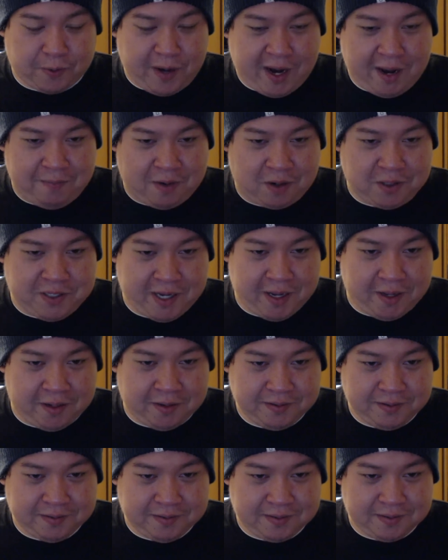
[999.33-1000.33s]
Duran
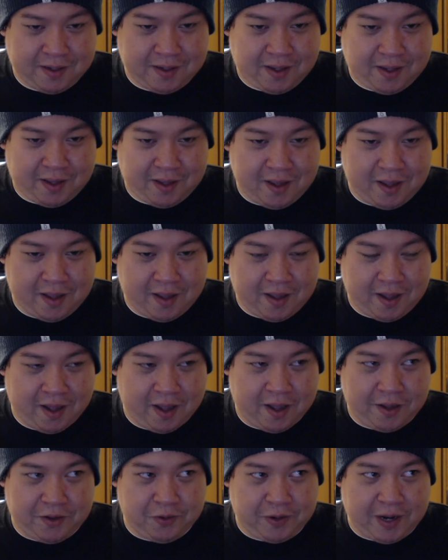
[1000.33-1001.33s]
Martel,
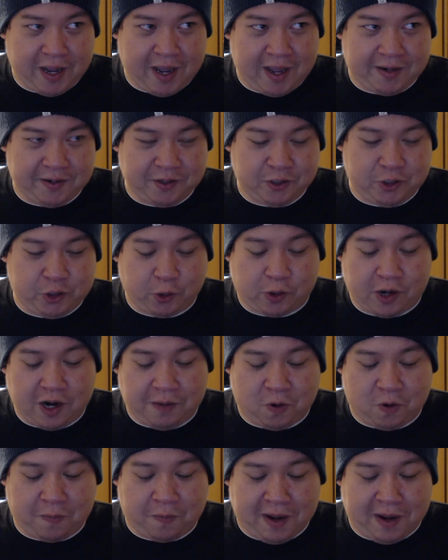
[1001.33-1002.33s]
you got
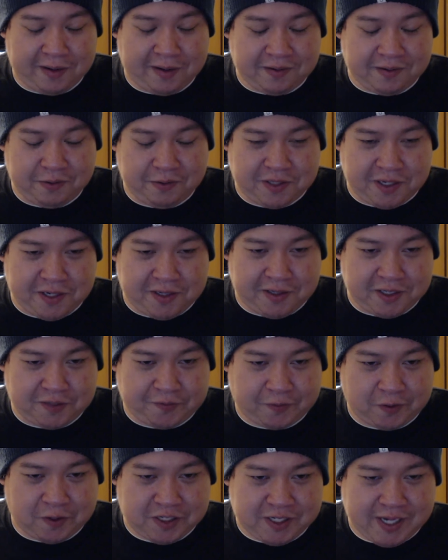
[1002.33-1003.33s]
Jorah Mormont, who's in
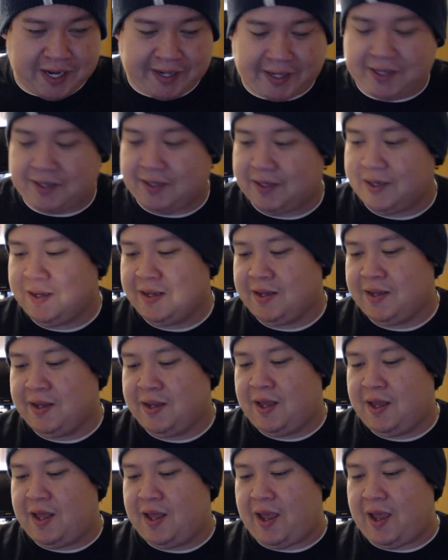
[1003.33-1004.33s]
this for a second,
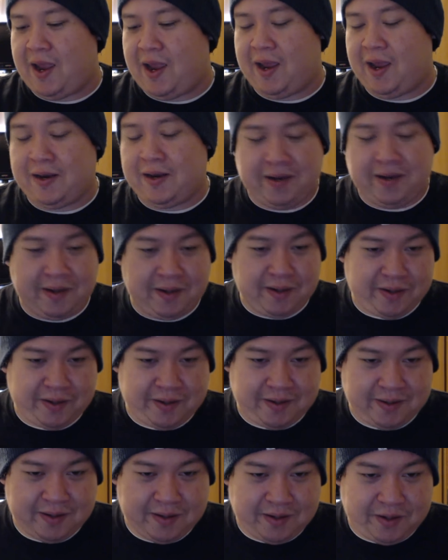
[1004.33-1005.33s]
and
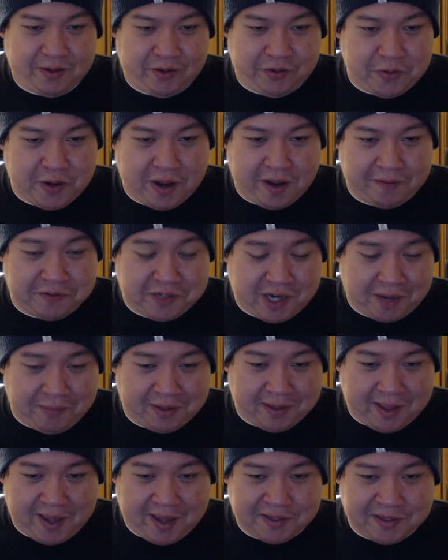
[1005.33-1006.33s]
you have
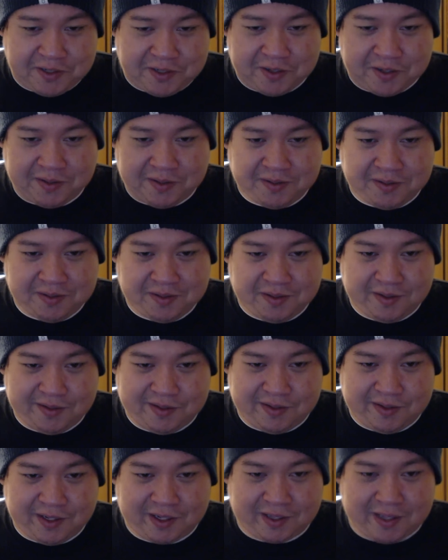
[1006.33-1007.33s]
Jaime Lannister,
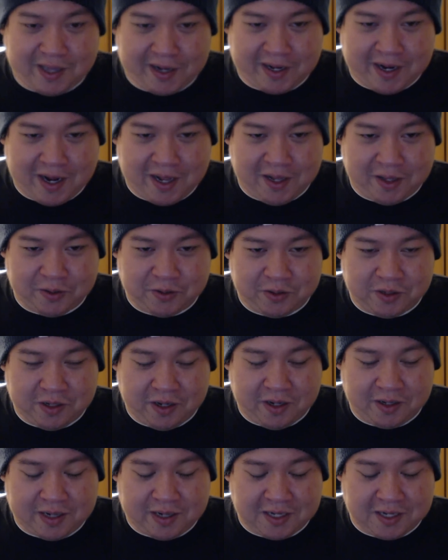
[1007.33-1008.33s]
Nikolai
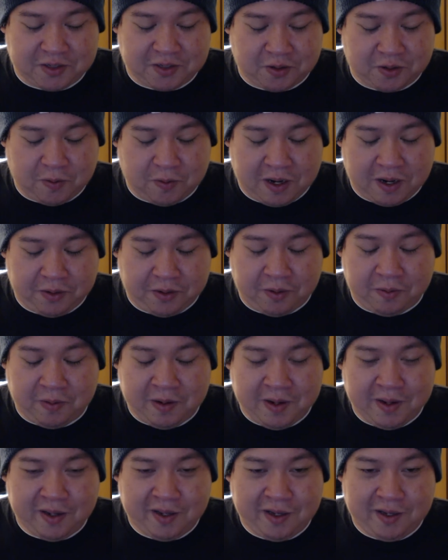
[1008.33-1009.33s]

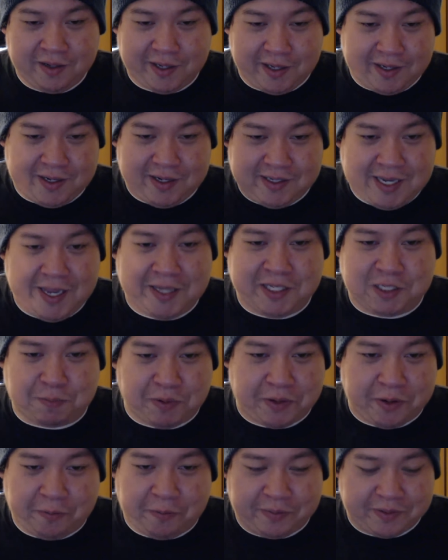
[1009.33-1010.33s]
Coster-Waldau, getting his head
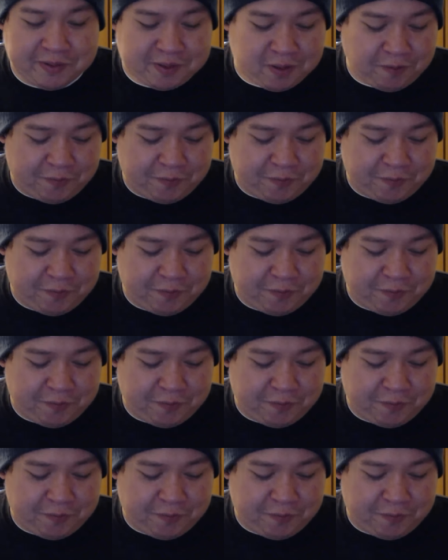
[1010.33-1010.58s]
split open.